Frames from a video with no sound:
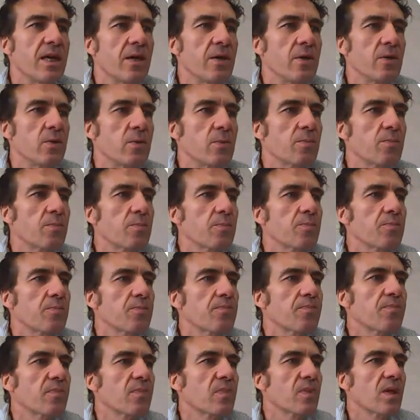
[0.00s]
Now,
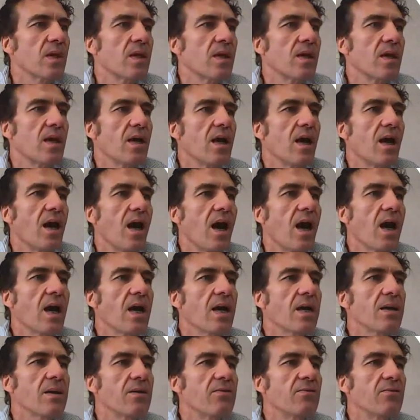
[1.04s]

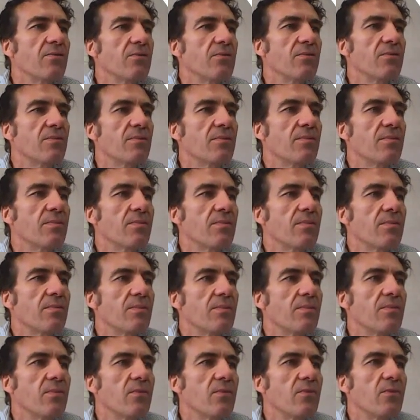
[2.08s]
I
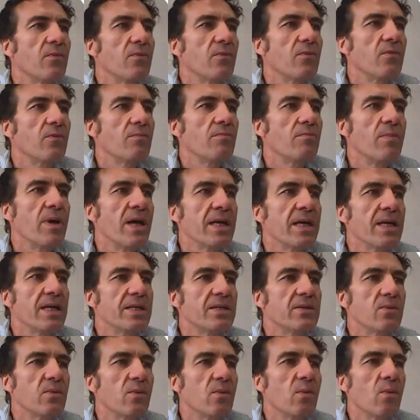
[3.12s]

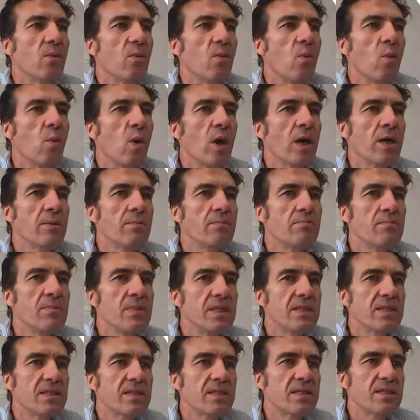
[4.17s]
made one
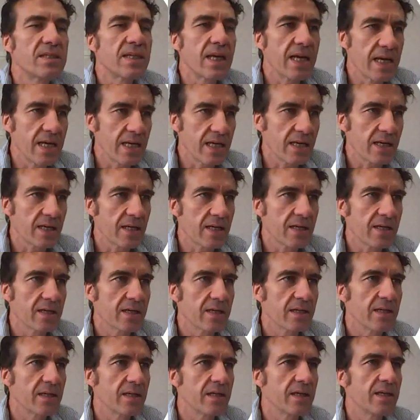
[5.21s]
mistake,
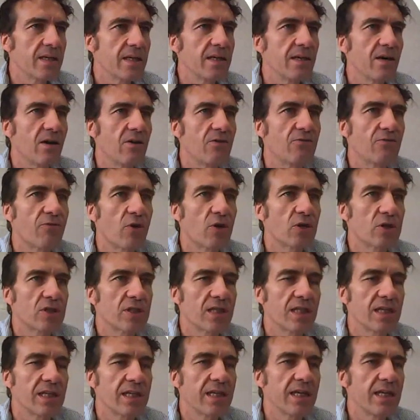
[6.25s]

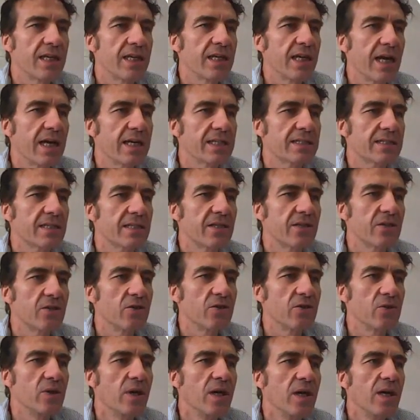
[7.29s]
unfortunately, in asking
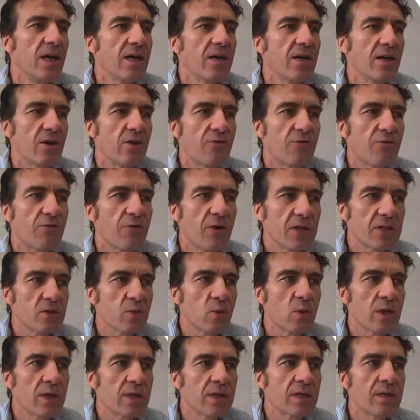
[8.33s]
you. Now, the
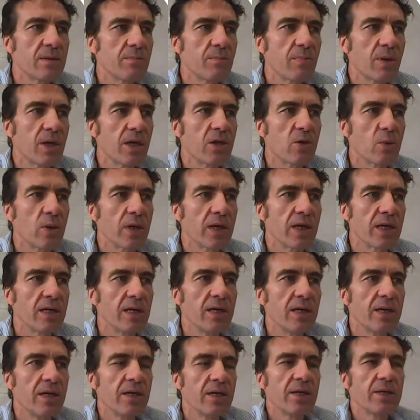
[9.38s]
first one, by the
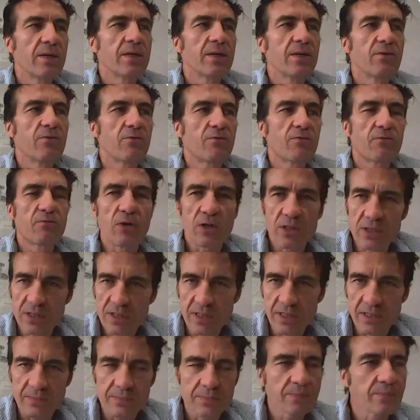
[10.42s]
way,
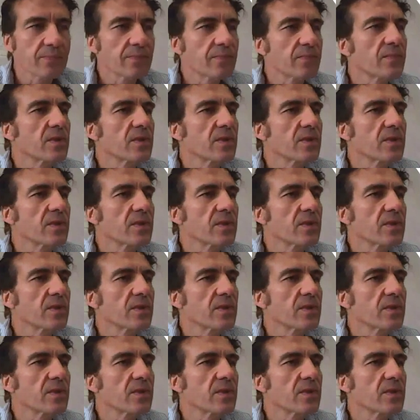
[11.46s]
first thing,